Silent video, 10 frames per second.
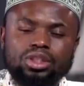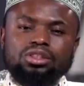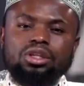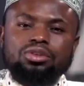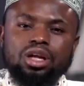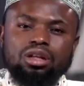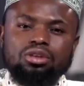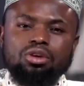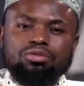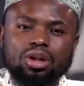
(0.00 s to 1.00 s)
This is the
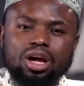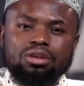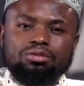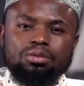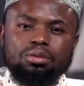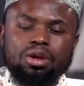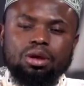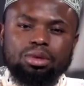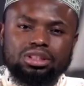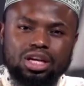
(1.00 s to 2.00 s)
reality of life.
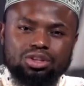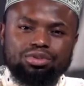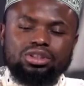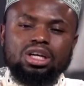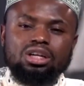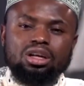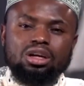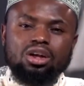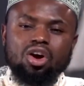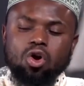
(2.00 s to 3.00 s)
But as for
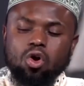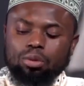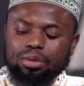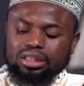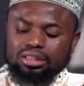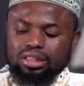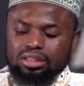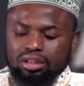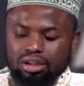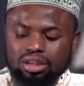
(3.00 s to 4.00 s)
Jannah, Almighty
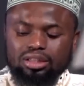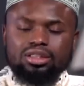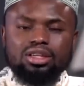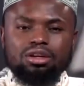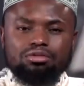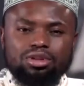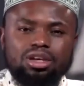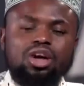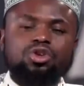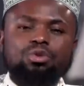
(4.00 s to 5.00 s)
says, Khalidina
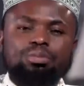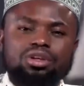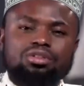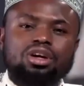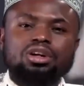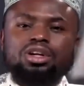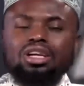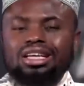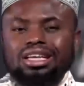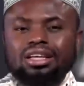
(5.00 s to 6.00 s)
fiha, you be there
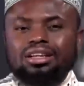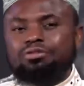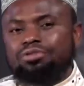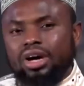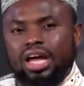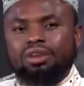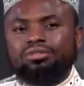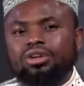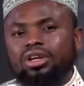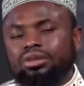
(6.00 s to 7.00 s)
in
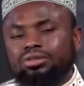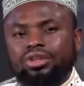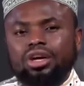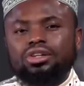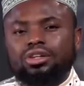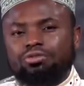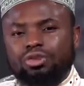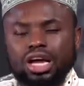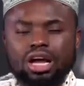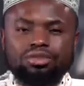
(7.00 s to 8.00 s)
forever, therein
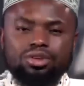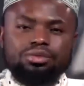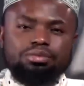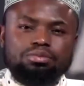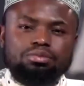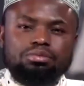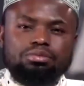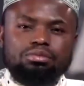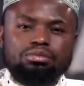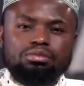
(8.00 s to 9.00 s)
forever.
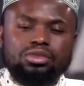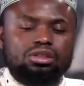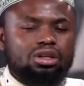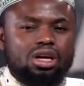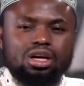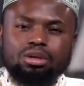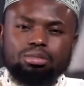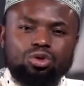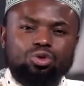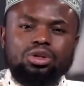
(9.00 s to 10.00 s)
La
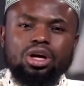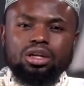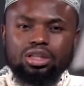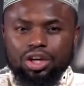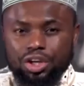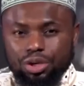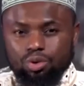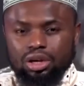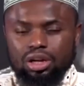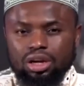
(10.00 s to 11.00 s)
yabaghuna anha
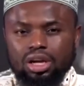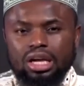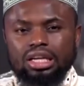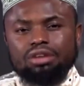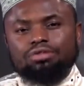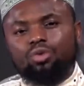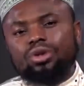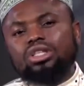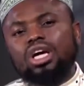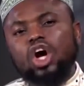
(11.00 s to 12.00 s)
hiwala. Never
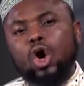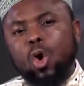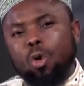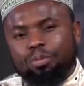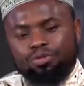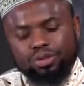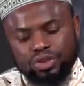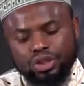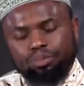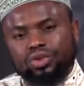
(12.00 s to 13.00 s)
will they hope for
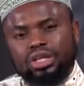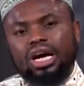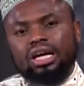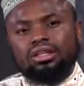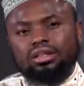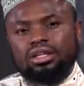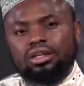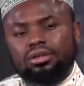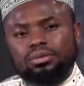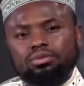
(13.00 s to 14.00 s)
something other than it.